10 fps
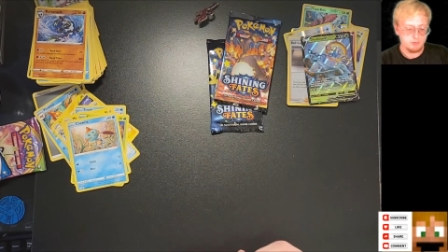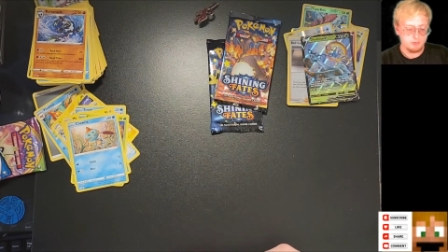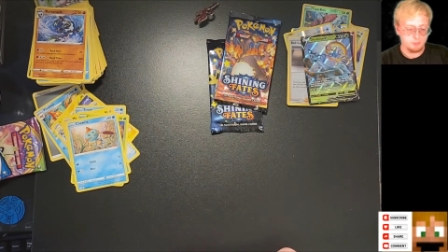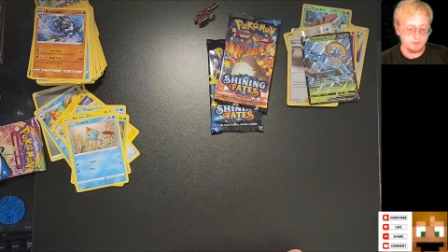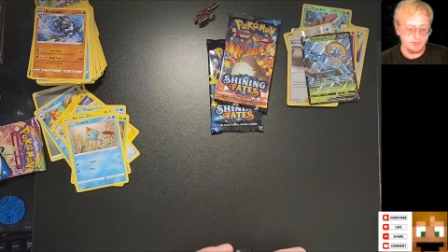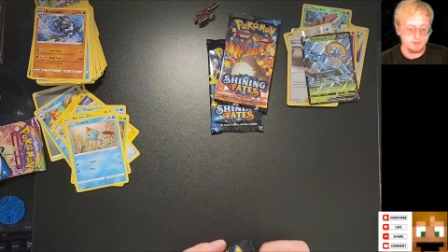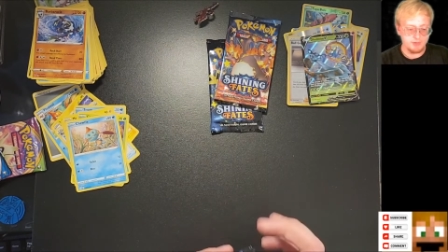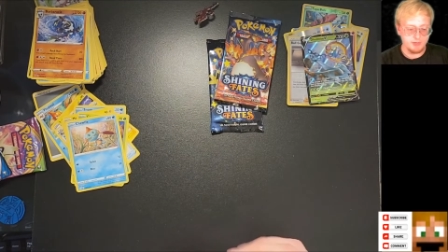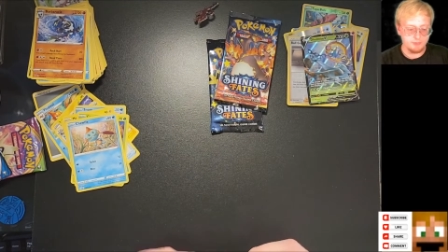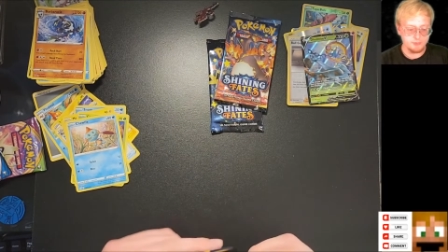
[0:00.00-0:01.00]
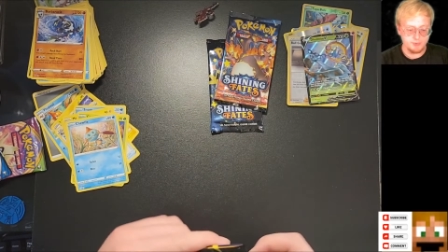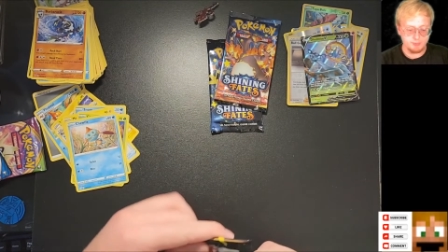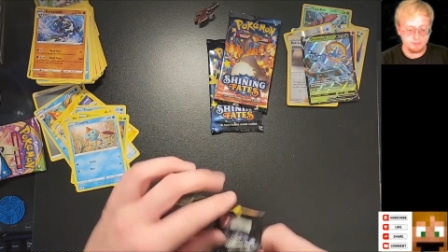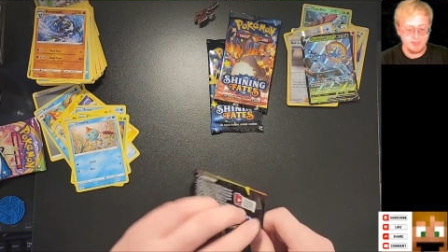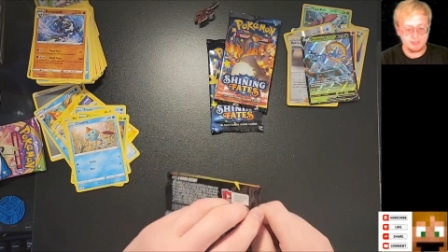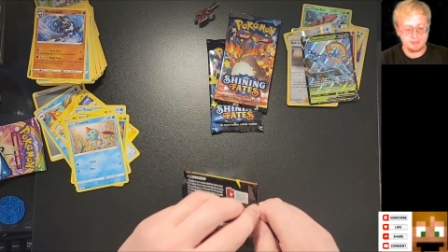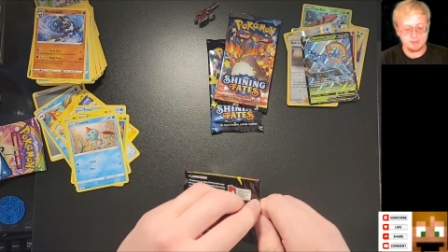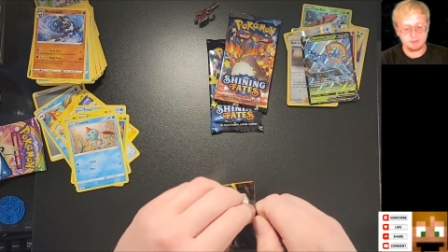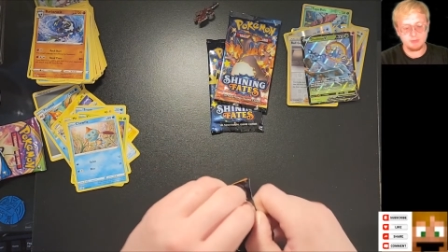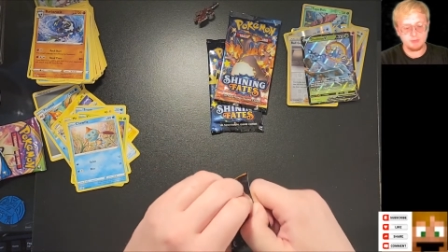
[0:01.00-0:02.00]
We have another Dreepy pack
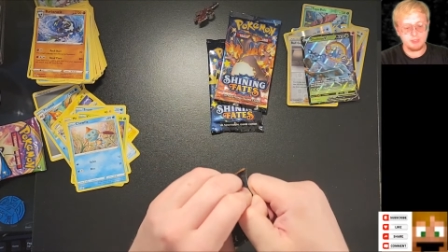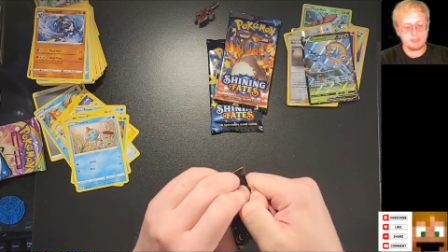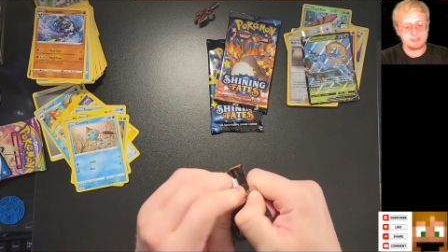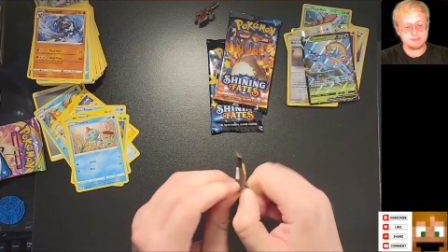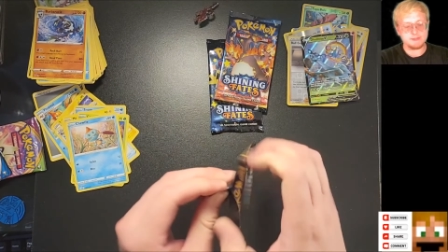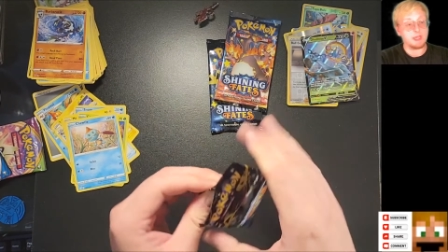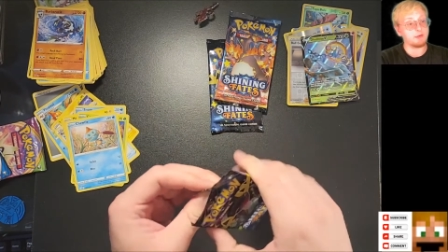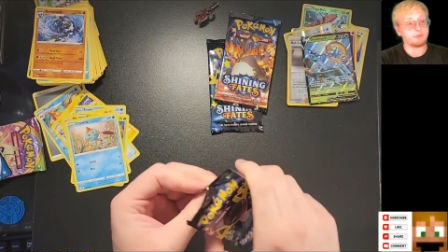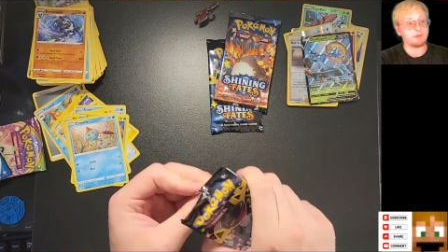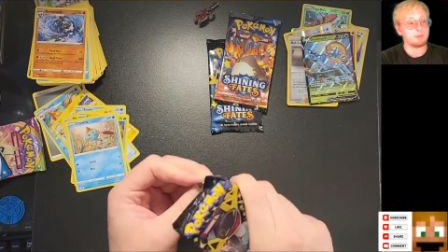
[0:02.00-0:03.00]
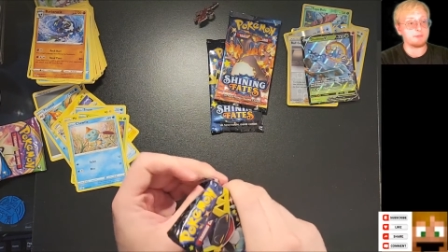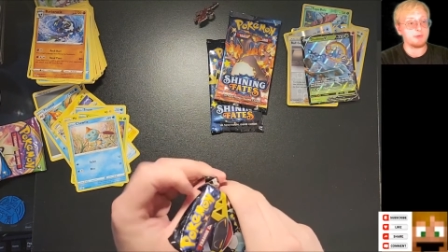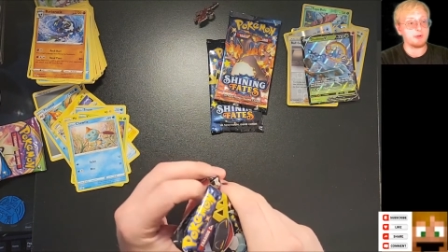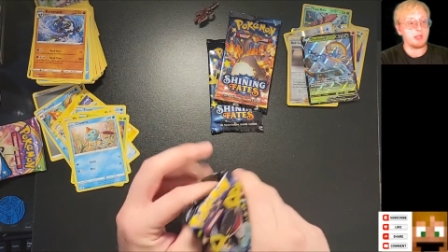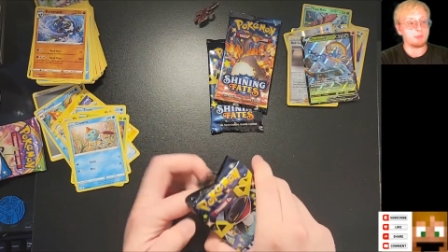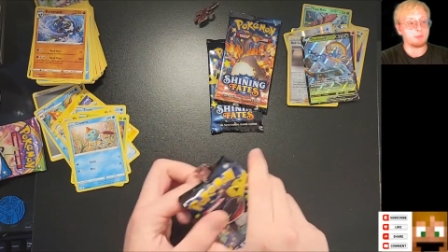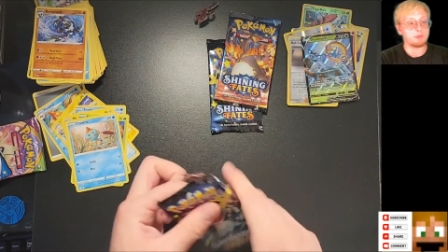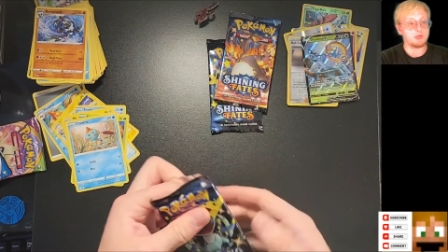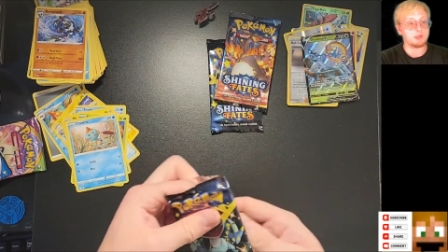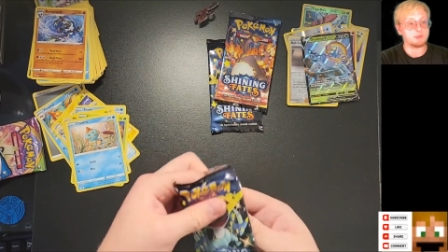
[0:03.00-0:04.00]
here, and honestly, I'd be very happy
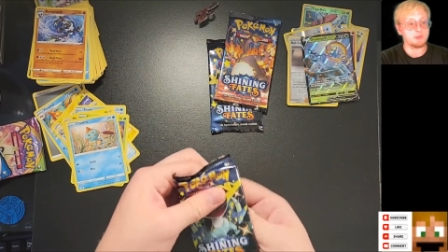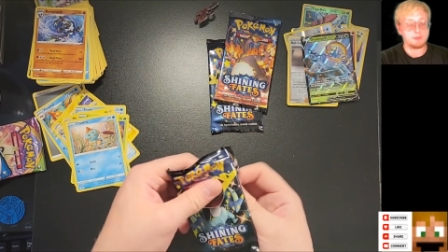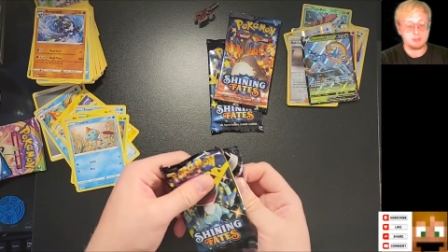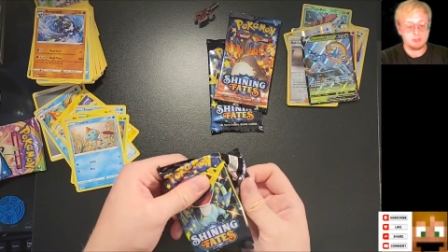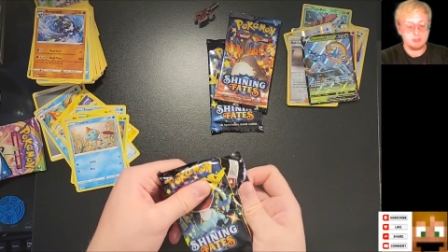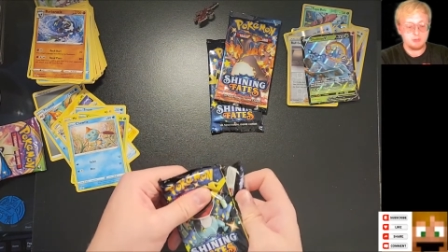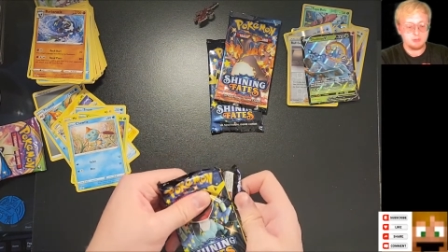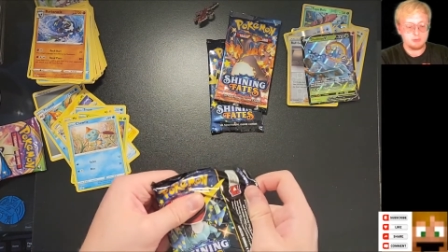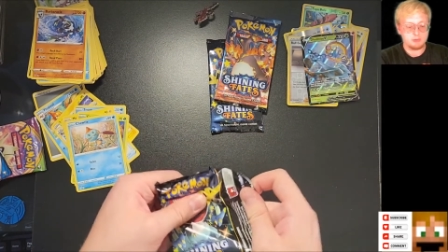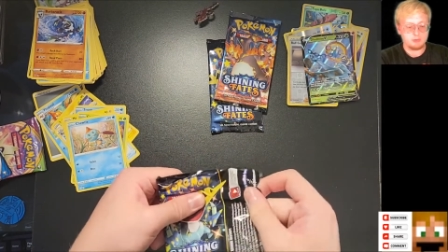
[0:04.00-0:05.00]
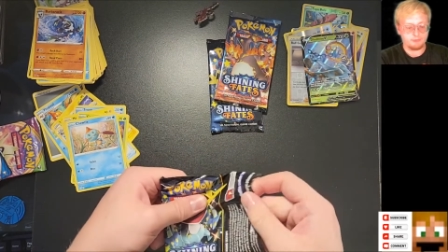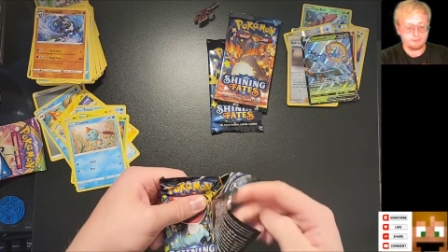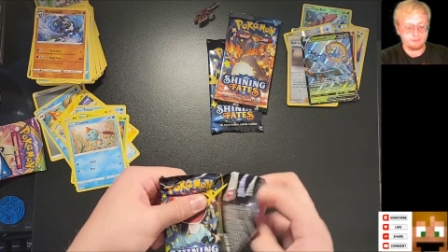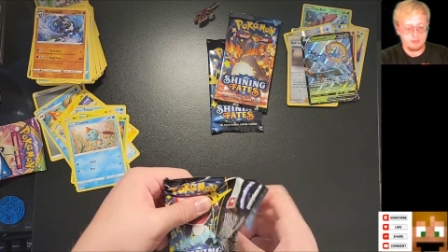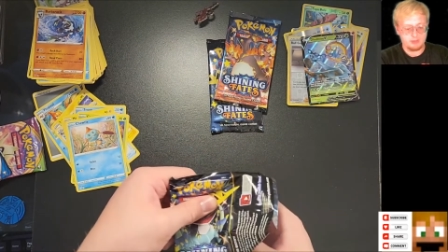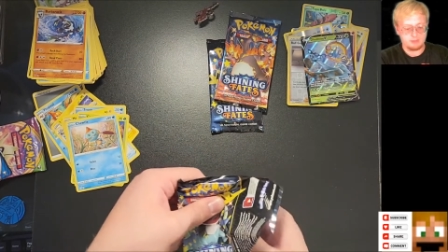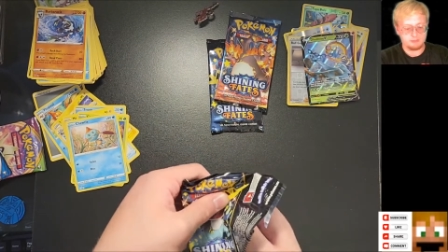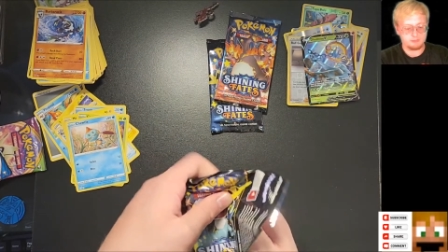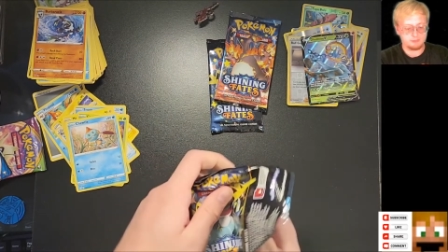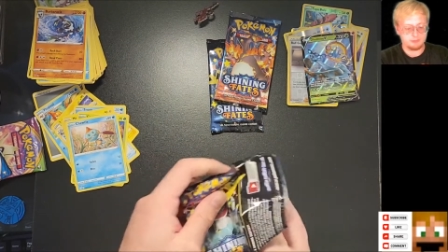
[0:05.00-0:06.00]
with Shiny Dreepy. Let's, uh,
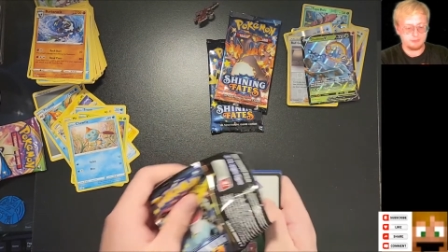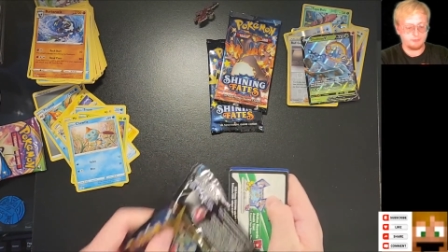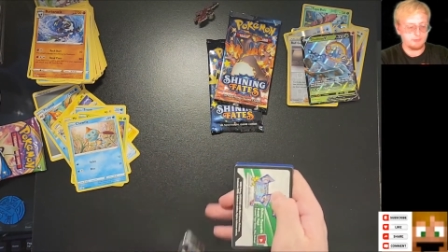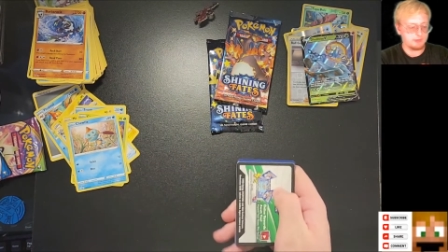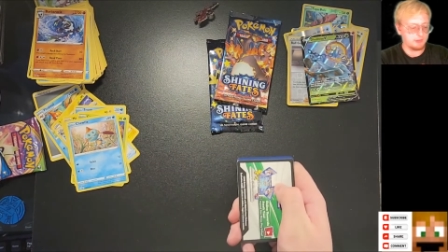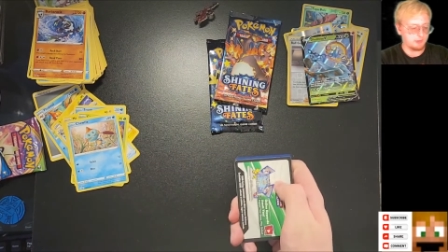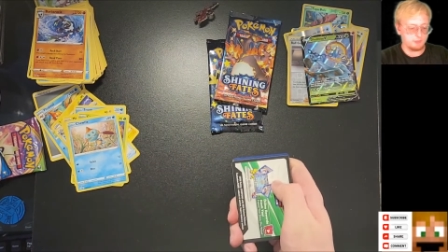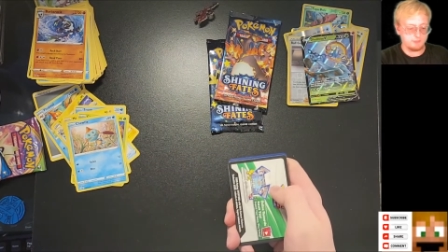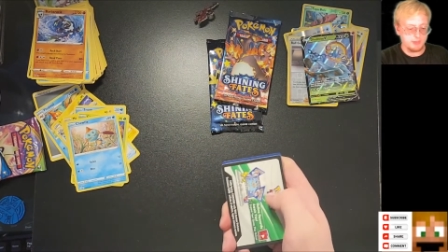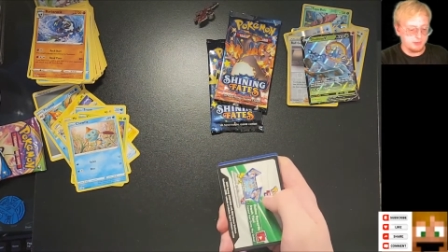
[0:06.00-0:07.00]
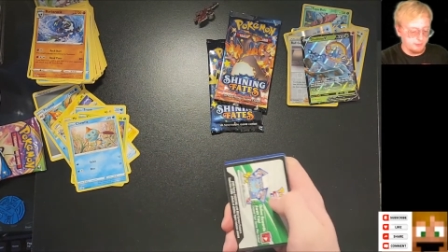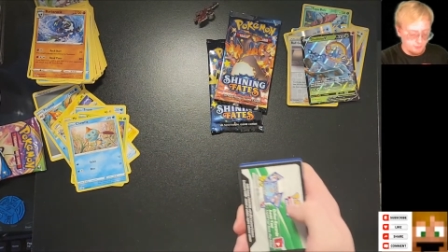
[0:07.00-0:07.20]
let's see here. We've got another